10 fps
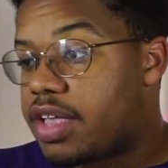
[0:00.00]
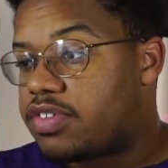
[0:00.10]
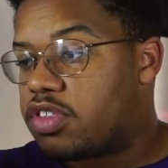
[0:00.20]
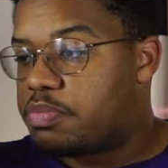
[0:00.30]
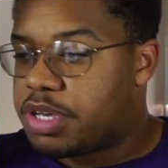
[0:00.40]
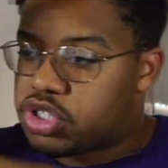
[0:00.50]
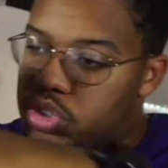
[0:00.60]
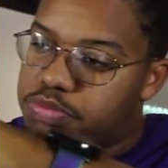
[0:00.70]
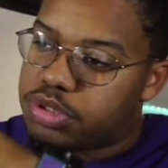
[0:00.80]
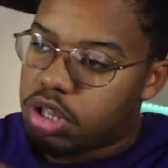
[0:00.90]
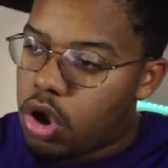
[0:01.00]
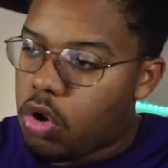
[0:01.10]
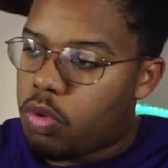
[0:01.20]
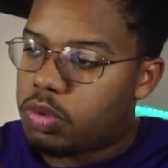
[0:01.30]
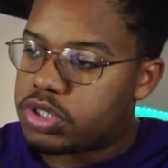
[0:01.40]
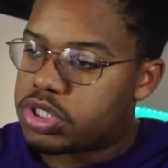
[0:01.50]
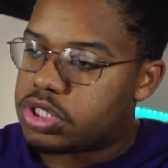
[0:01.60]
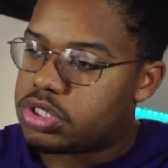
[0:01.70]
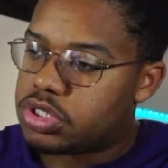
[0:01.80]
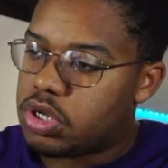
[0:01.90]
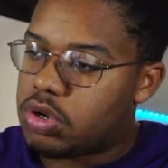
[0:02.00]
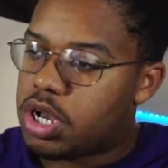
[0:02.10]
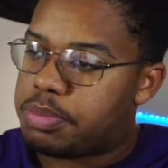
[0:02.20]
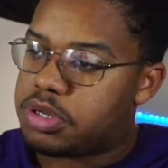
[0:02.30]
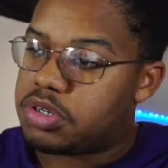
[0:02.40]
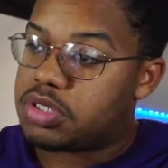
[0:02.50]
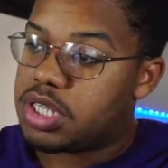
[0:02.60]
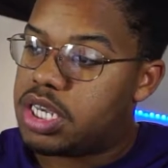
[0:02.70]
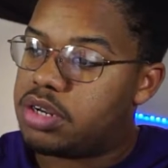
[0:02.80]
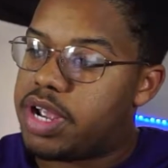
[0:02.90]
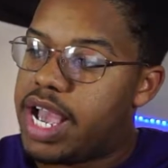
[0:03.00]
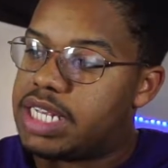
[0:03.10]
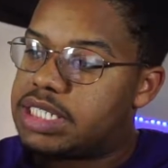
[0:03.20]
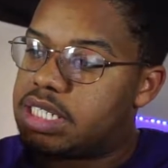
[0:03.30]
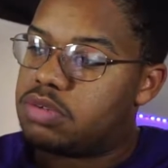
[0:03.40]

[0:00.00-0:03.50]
to the picture below, which is, a couple years later, as in